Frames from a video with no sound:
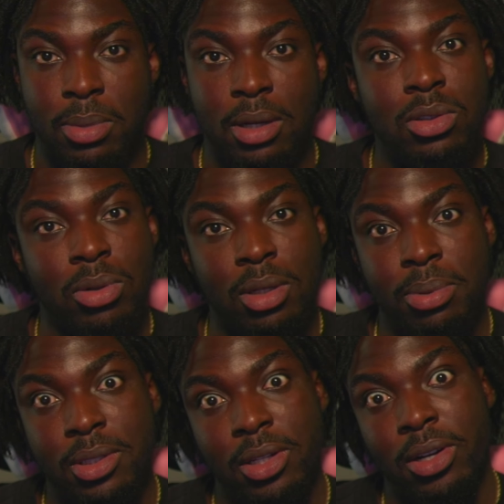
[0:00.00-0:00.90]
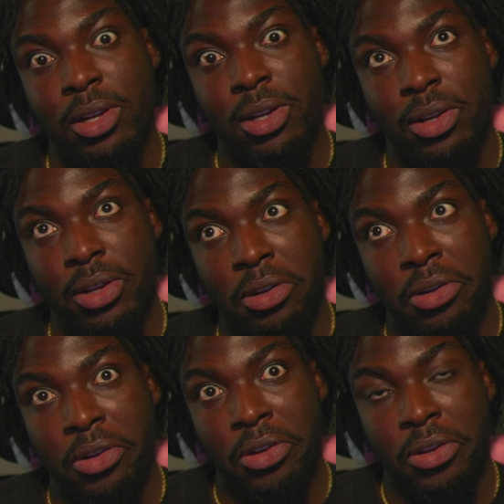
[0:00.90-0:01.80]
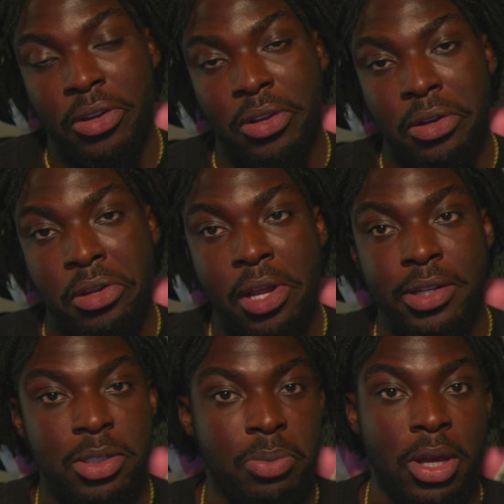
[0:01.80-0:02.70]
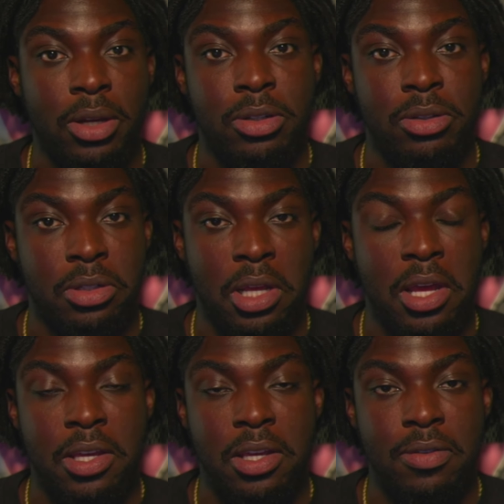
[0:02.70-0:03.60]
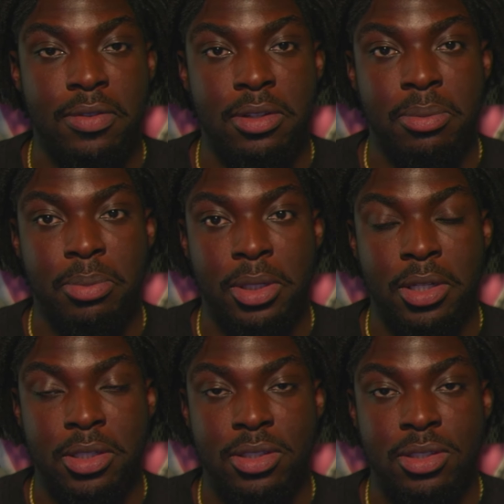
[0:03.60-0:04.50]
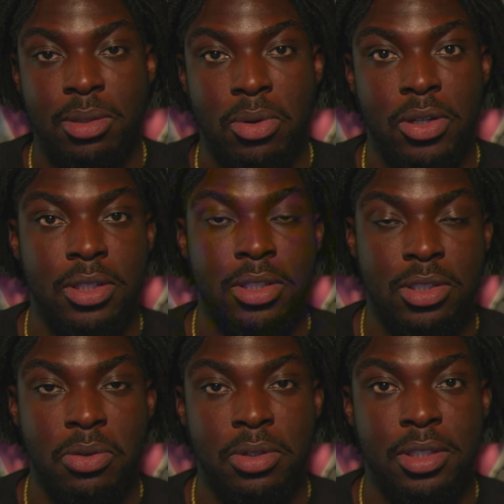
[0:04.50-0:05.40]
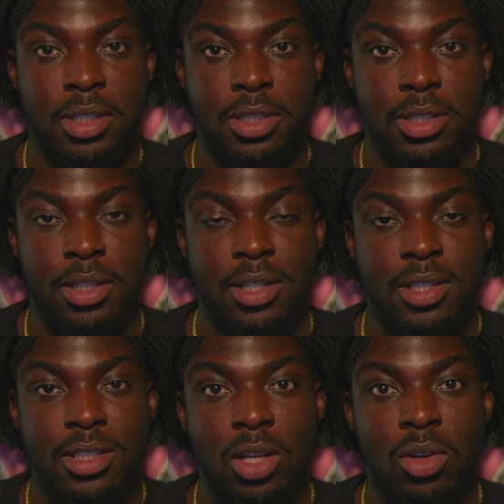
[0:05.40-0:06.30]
20% of that. And then now he's back at even because the market is doing decent again. So